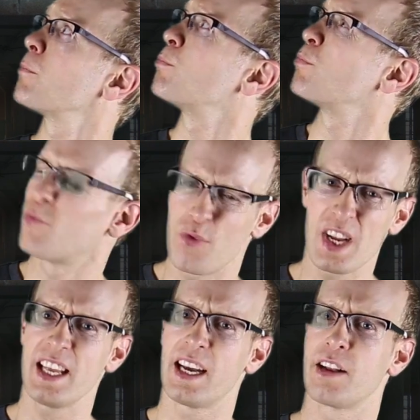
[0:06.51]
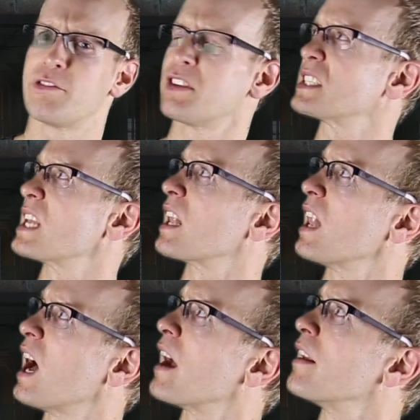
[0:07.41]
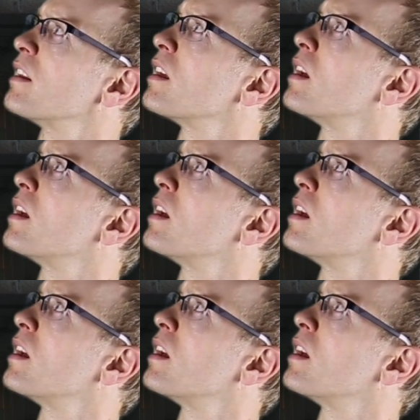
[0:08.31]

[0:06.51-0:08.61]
I've really gotta fix that line.